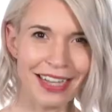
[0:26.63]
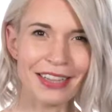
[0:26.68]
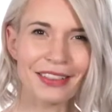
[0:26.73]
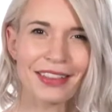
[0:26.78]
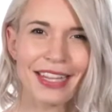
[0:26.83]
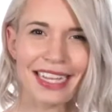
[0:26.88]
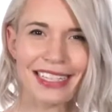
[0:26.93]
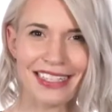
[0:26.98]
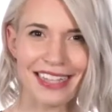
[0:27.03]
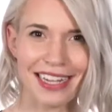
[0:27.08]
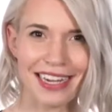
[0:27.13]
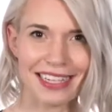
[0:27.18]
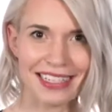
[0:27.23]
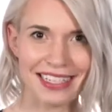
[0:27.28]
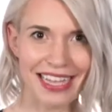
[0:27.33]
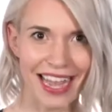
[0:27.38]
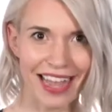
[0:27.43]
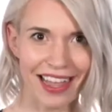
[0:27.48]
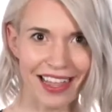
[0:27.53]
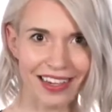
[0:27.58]
in less than a
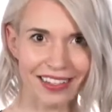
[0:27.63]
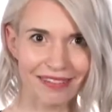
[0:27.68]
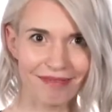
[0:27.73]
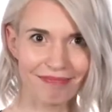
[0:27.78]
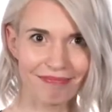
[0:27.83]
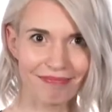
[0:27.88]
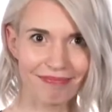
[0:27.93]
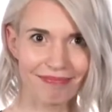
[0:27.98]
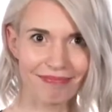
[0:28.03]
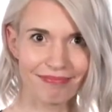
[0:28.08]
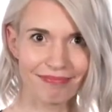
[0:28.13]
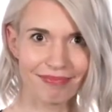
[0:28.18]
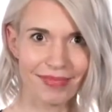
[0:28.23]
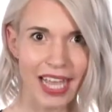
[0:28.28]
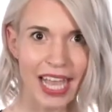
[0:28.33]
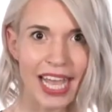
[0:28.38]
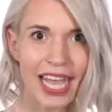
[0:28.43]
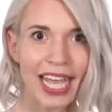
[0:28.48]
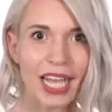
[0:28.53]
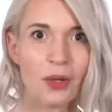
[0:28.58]
second.
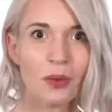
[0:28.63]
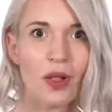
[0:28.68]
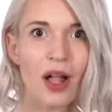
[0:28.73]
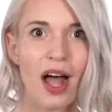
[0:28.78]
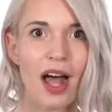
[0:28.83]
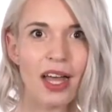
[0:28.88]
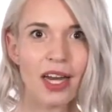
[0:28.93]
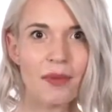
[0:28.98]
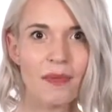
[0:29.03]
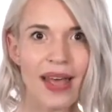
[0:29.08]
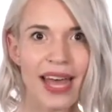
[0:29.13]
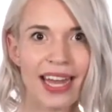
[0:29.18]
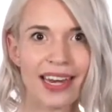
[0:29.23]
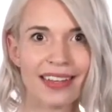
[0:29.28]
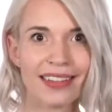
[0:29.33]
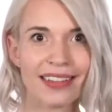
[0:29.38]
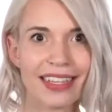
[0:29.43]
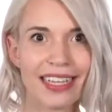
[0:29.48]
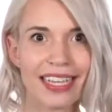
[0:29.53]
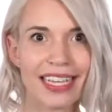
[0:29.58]
It will
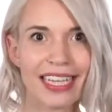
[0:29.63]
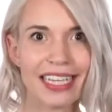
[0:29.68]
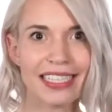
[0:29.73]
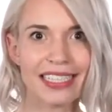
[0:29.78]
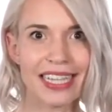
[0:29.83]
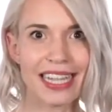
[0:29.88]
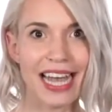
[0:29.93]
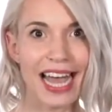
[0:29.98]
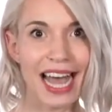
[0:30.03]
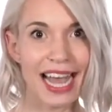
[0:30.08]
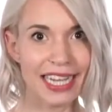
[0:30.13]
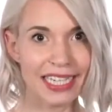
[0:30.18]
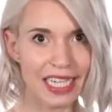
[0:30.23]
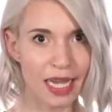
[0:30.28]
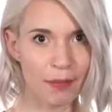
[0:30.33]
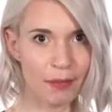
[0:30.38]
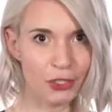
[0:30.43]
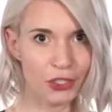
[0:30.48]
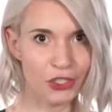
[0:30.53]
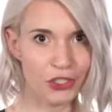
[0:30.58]
automatically heat to the high
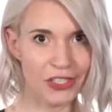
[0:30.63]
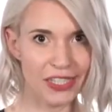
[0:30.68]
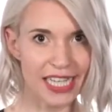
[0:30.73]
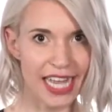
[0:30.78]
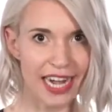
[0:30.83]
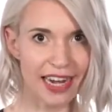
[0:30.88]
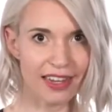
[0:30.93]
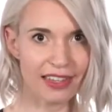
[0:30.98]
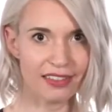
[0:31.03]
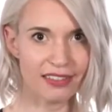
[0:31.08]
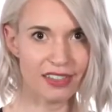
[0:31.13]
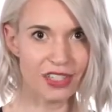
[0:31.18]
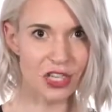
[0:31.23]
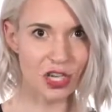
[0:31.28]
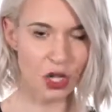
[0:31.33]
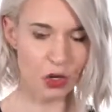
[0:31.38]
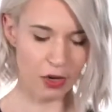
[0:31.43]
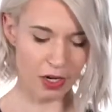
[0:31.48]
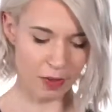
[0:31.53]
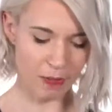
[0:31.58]
temperature setting,
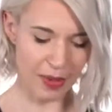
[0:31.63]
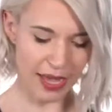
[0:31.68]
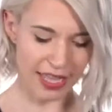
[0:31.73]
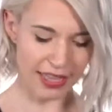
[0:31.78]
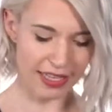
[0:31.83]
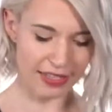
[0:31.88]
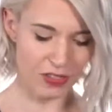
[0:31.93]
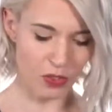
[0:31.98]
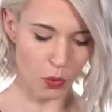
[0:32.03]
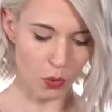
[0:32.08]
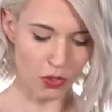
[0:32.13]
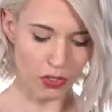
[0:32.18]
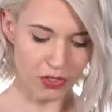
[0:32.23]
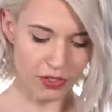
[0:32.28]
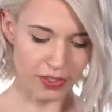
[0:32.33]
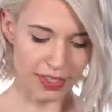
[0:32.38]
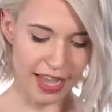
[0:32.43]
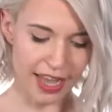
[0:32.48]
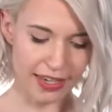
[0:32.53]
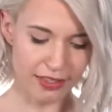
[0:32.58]
denoted by this
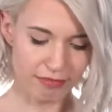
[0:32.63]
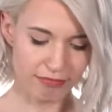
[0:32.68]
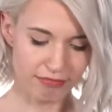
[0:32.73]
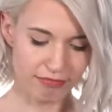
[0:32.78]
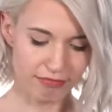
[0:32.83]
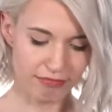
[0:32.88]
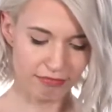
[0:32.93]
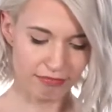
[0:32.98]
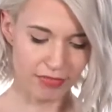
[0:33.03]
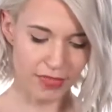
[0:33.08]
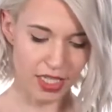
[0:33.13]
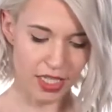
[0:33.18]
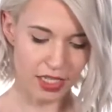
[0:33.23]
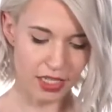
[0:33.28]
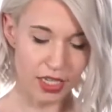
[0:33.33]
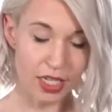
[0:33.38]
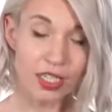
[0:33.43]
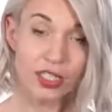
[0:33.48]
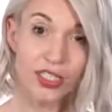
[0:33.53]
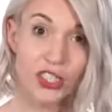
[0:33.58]
orange light.
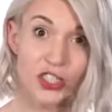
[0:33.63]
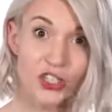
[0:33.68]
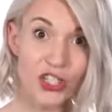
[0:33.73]
To